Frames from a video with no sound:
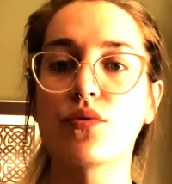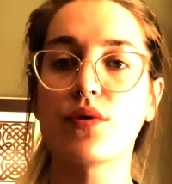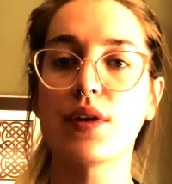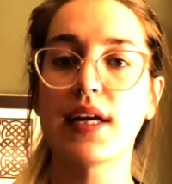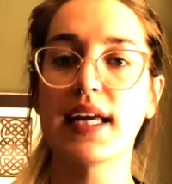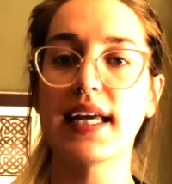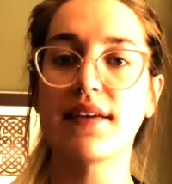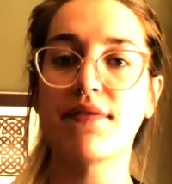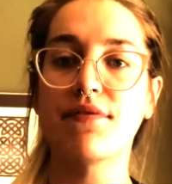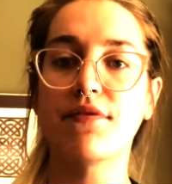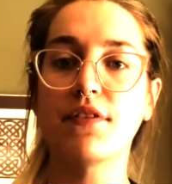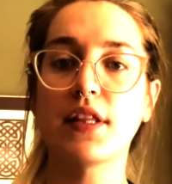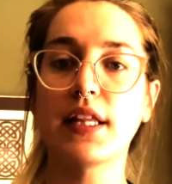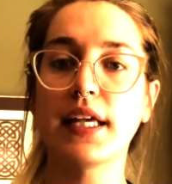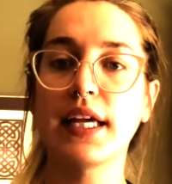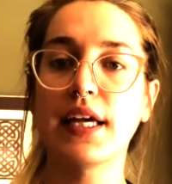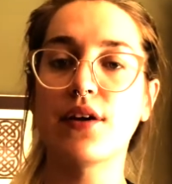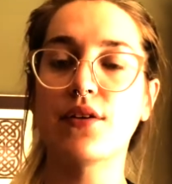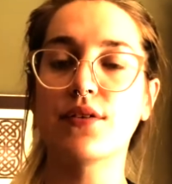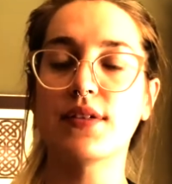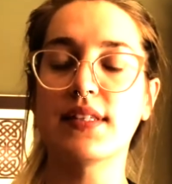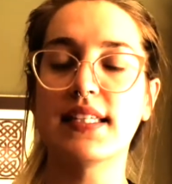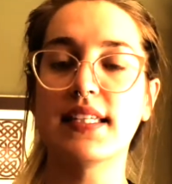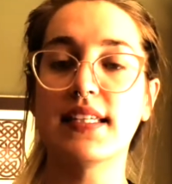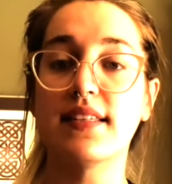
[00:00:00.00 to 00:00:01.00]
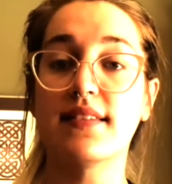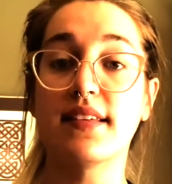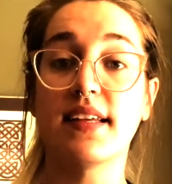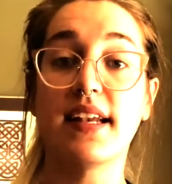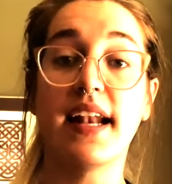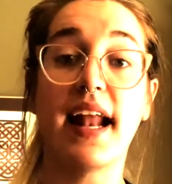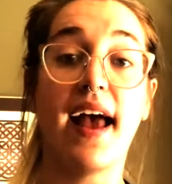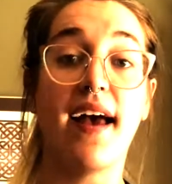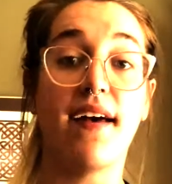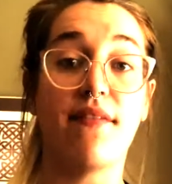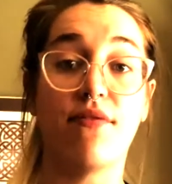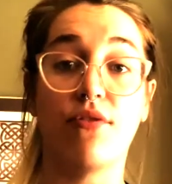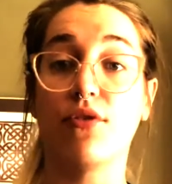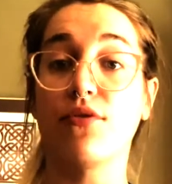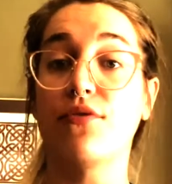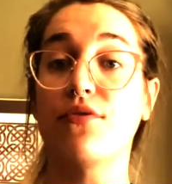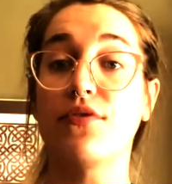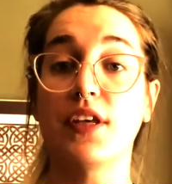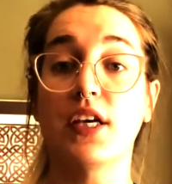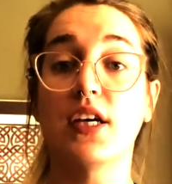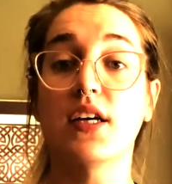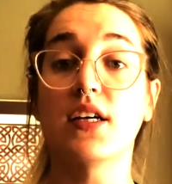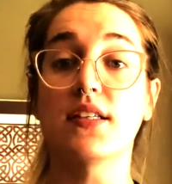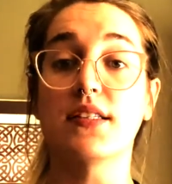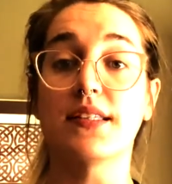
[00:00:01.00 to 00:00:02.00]
if Leo season ever
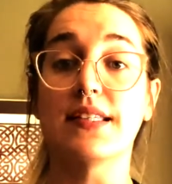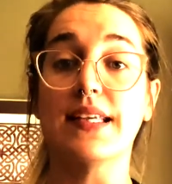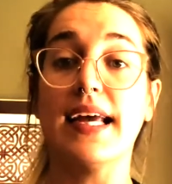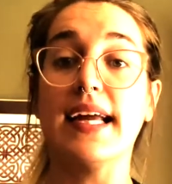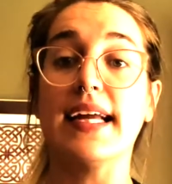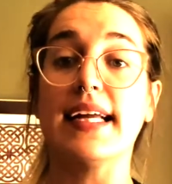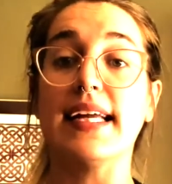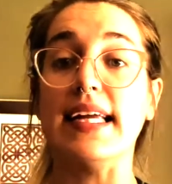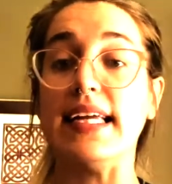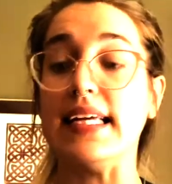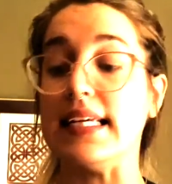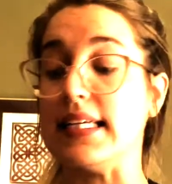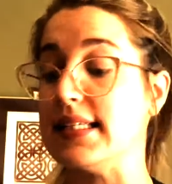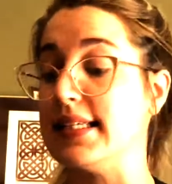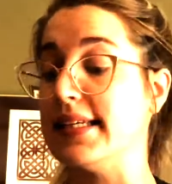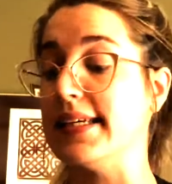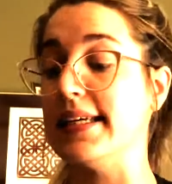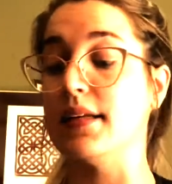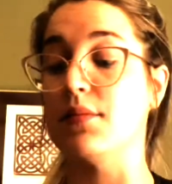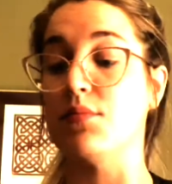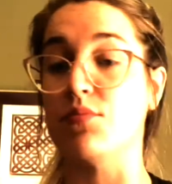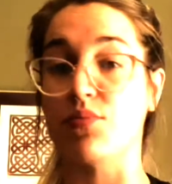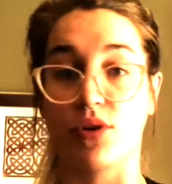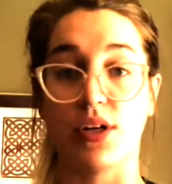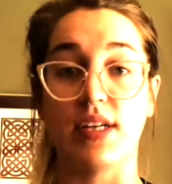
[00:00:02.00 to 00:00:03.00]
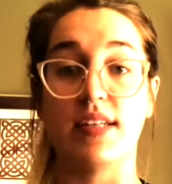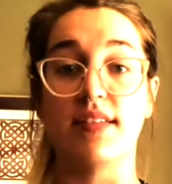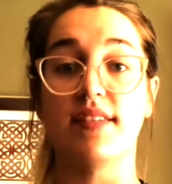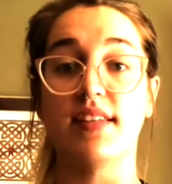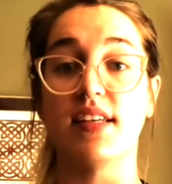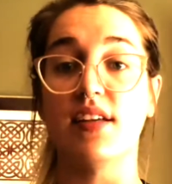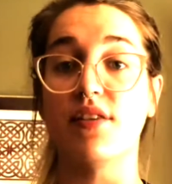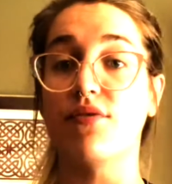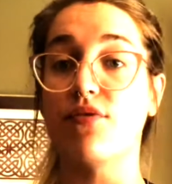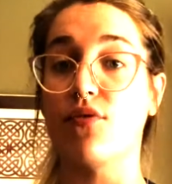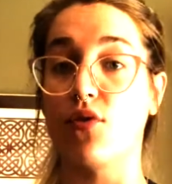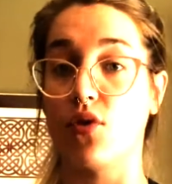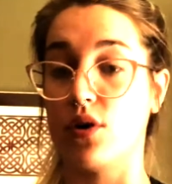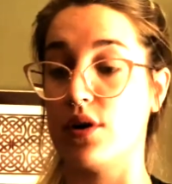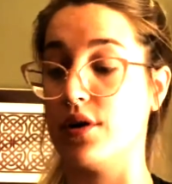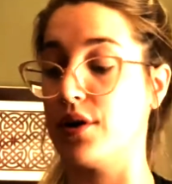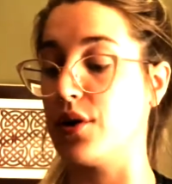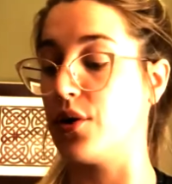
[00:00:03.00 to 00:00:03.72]
feels like easy and breezy for an